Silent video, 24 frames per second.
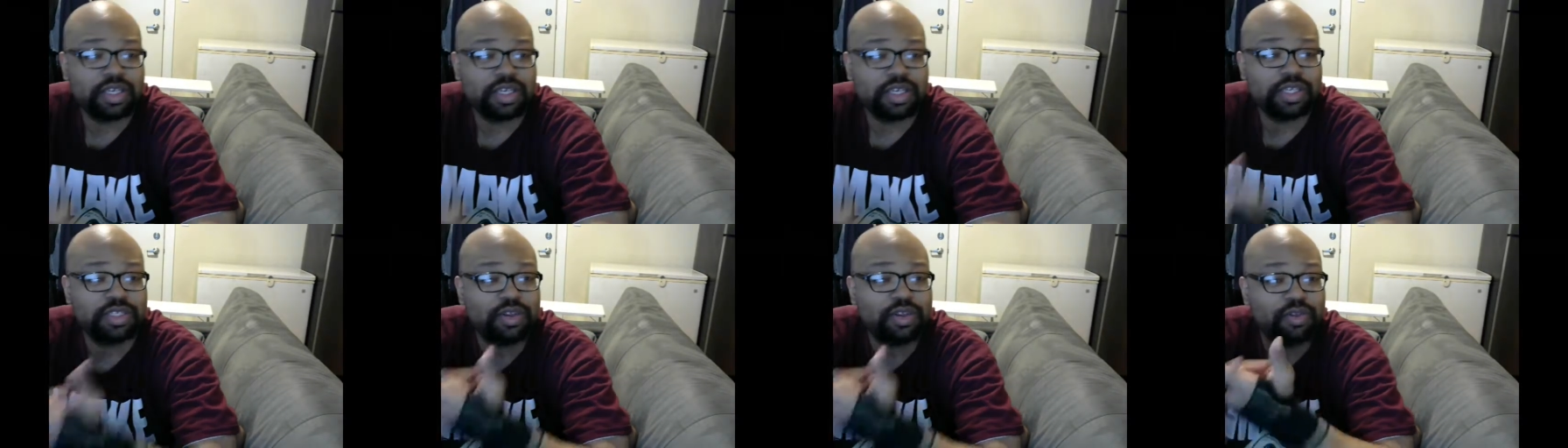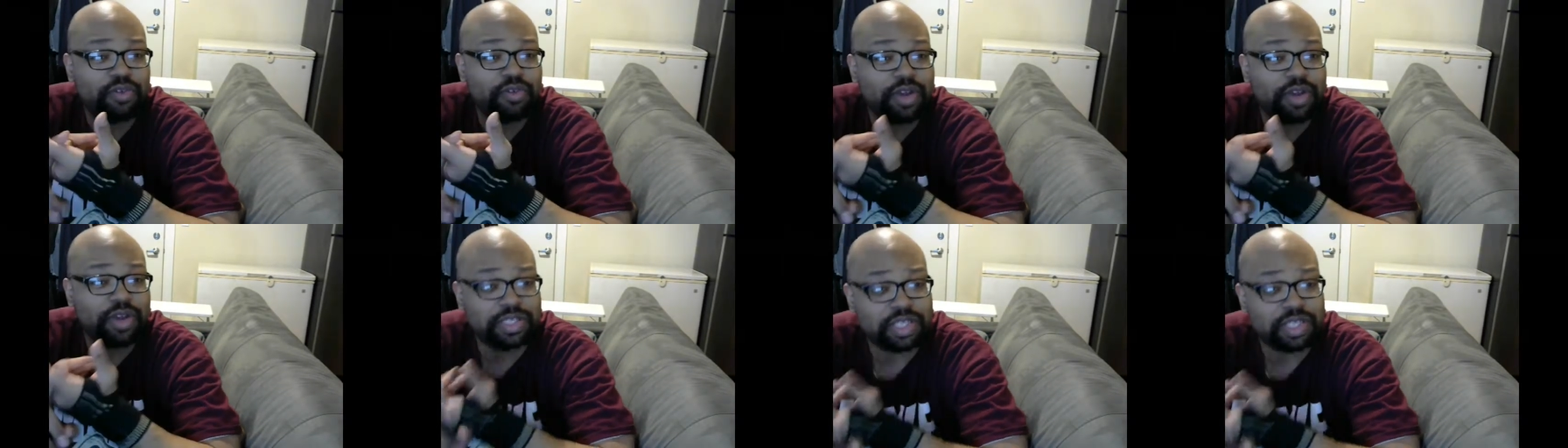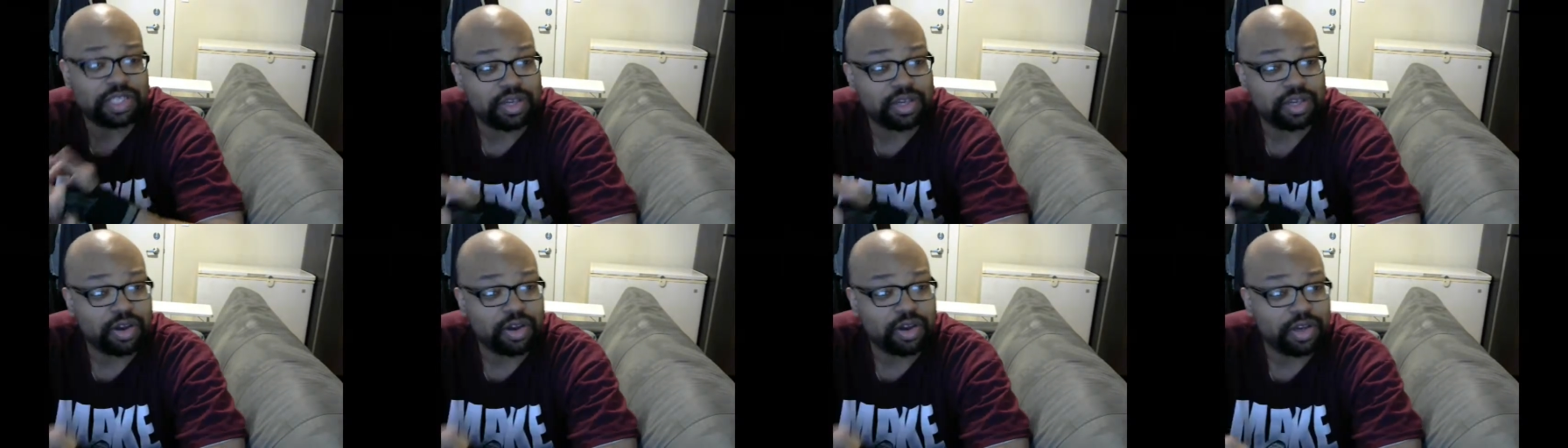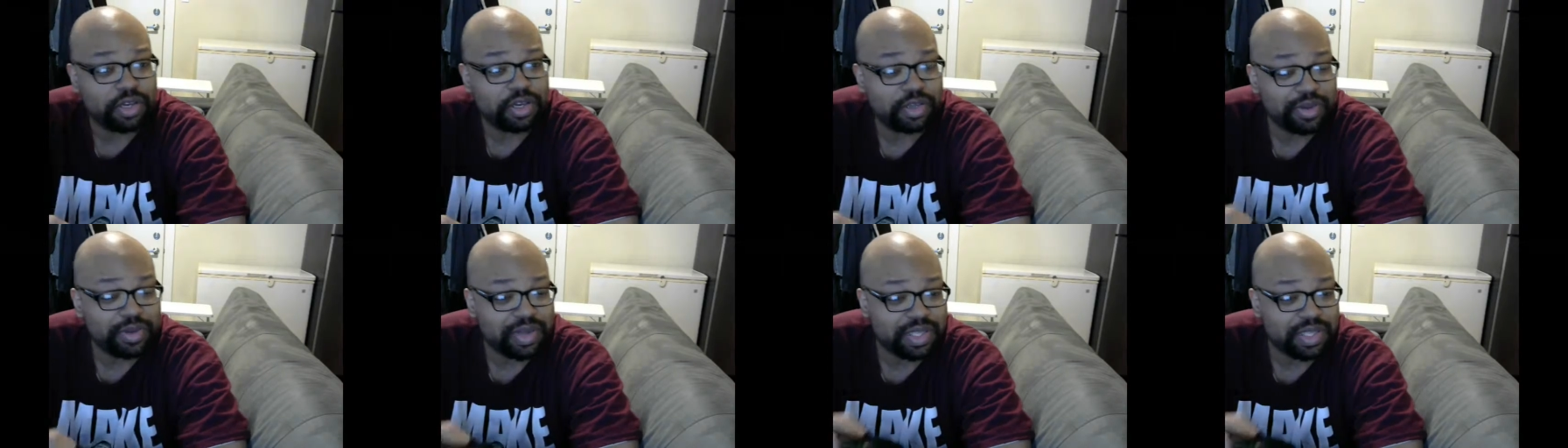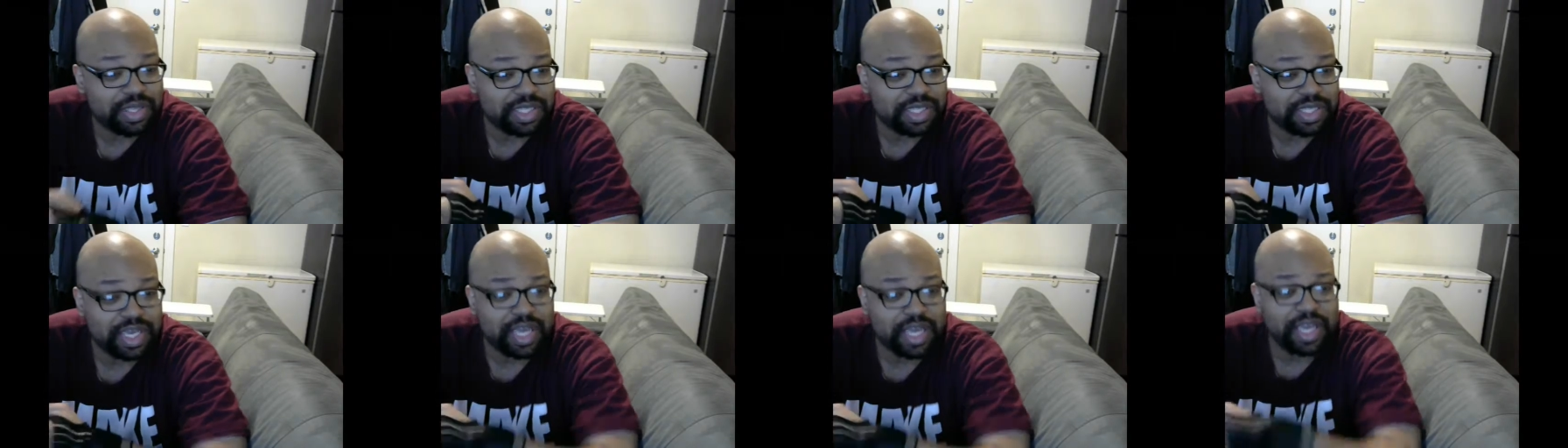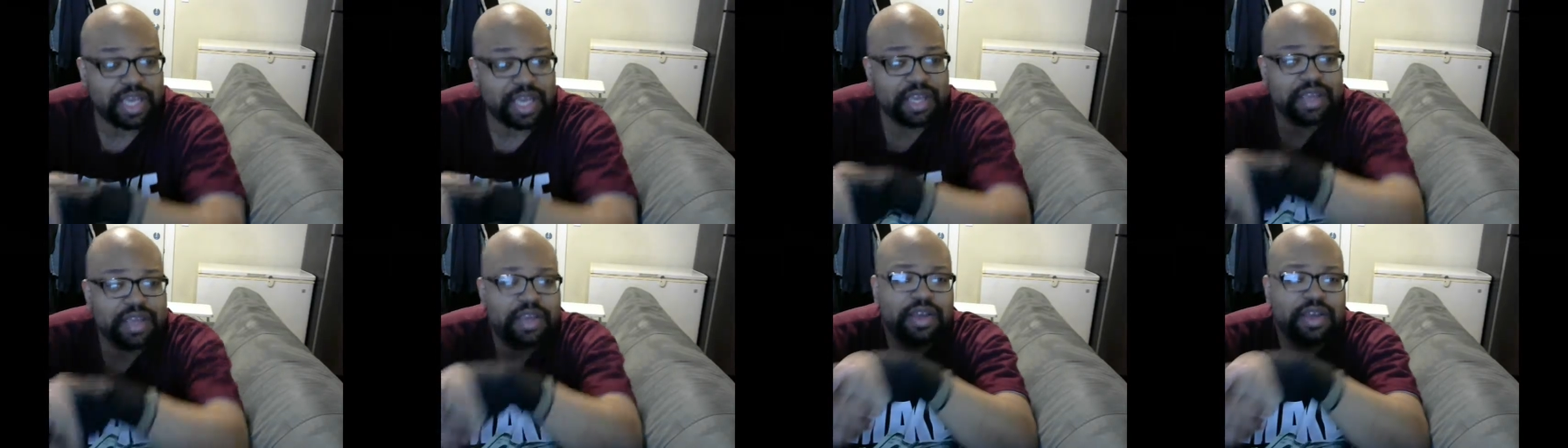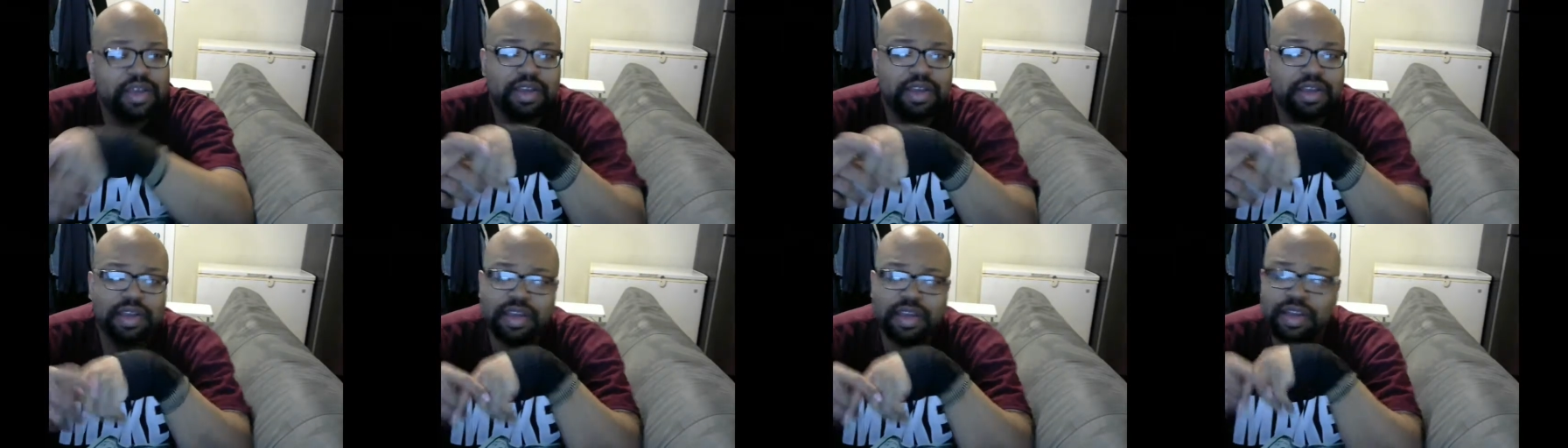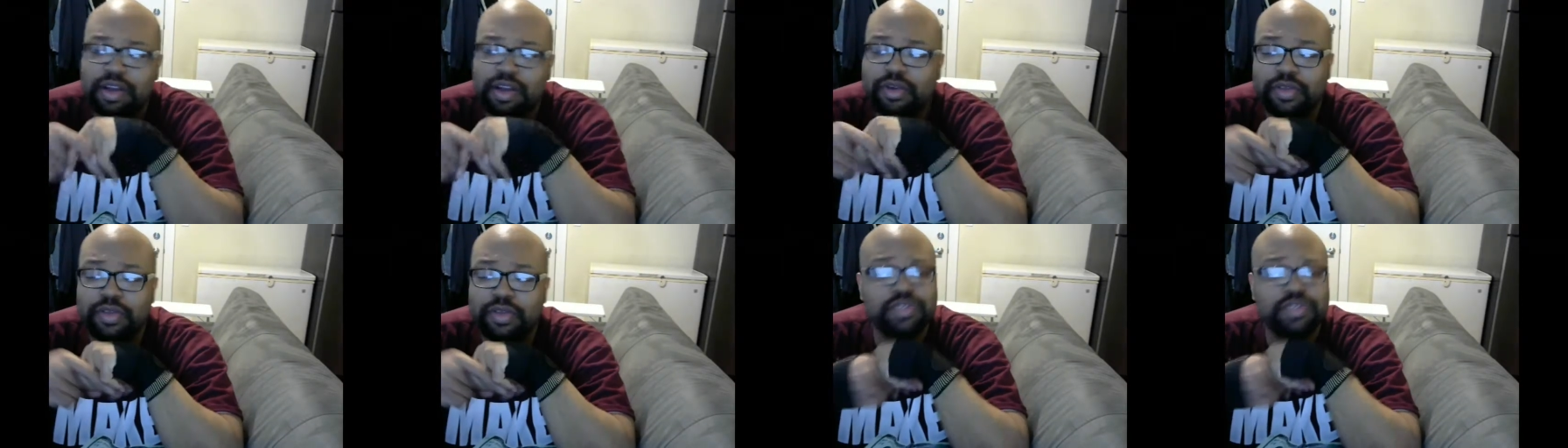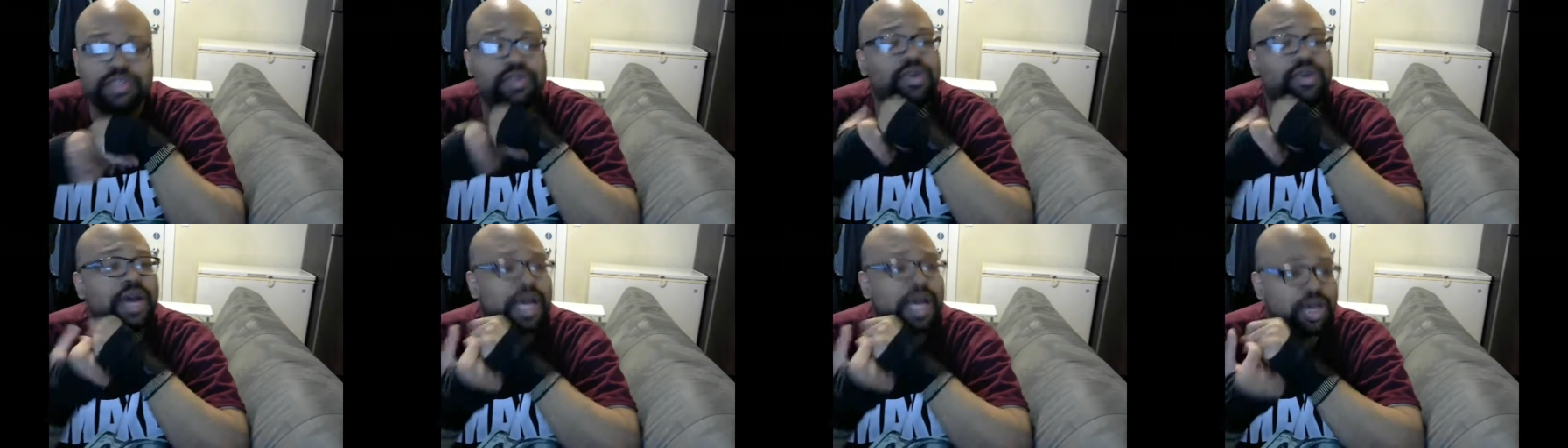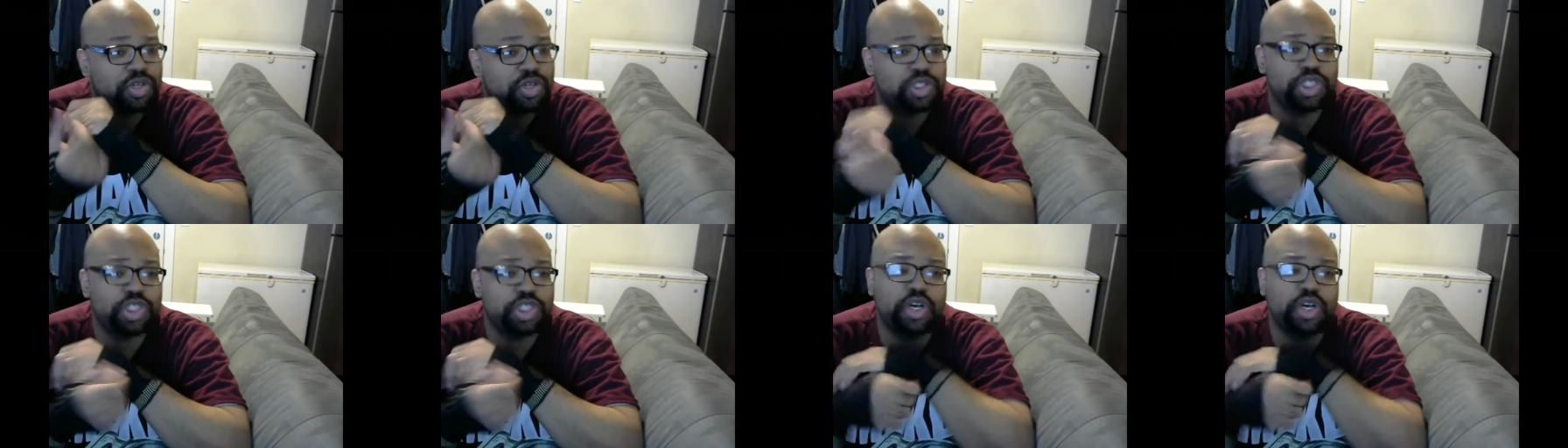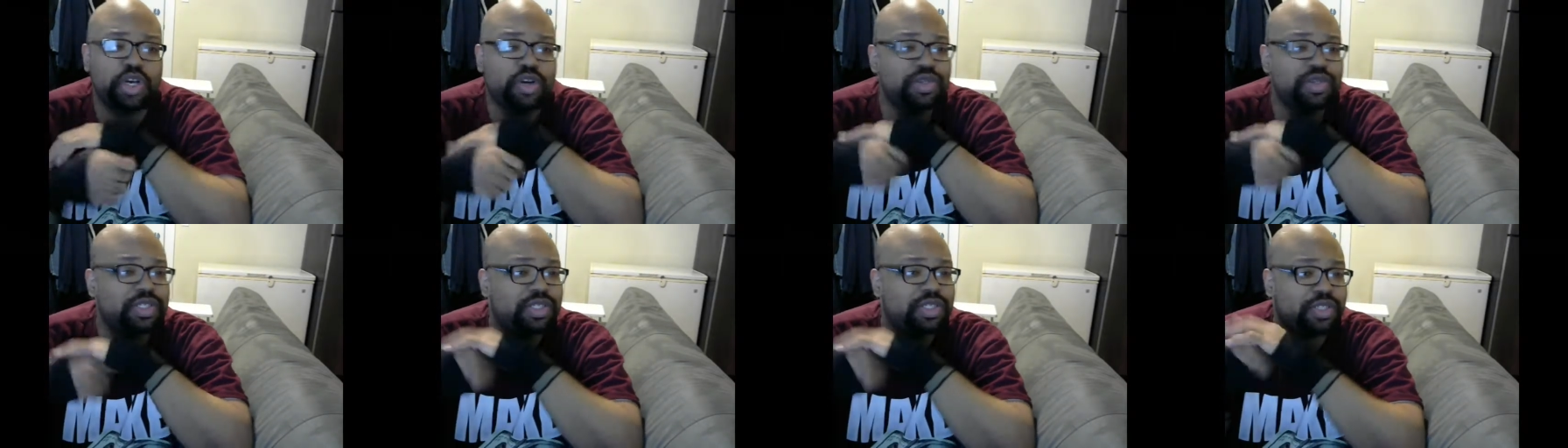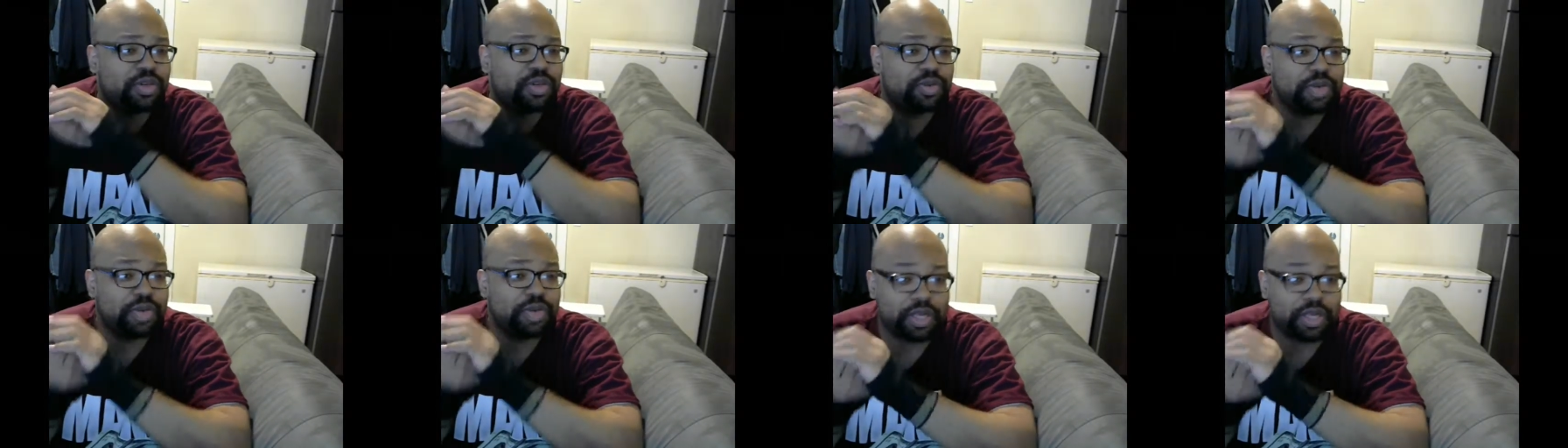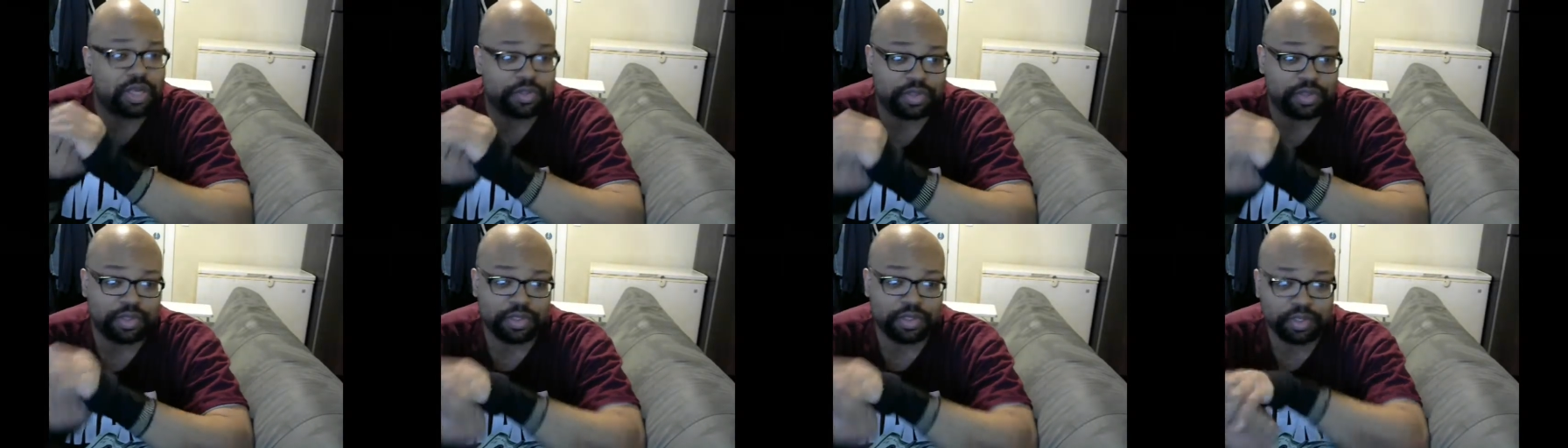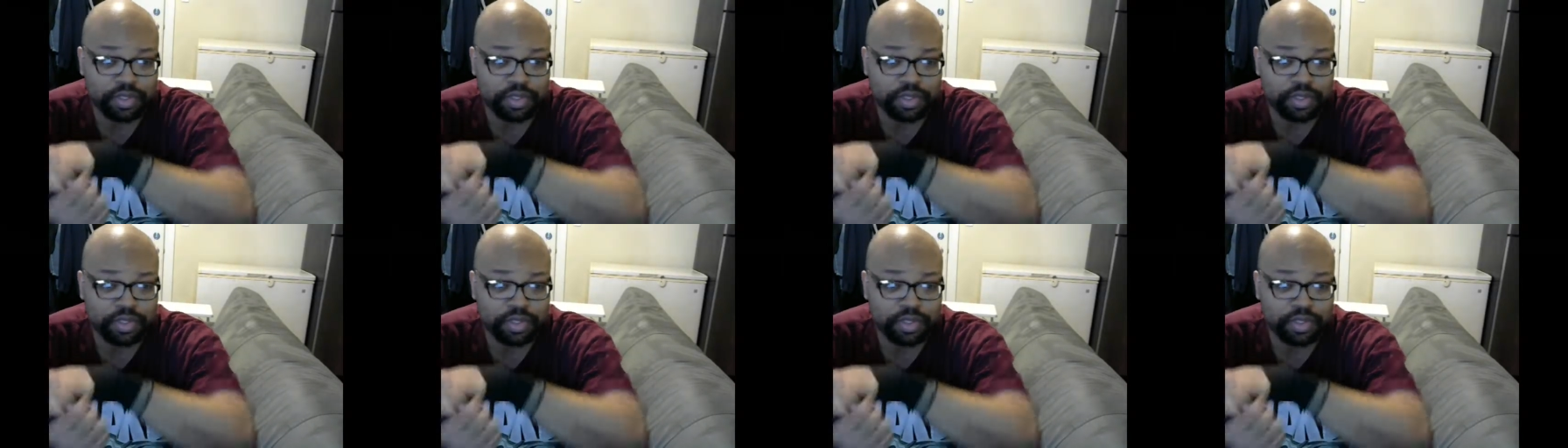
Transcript: there's no wrestling on U S A, You know, there's no house shows, there's no nothing.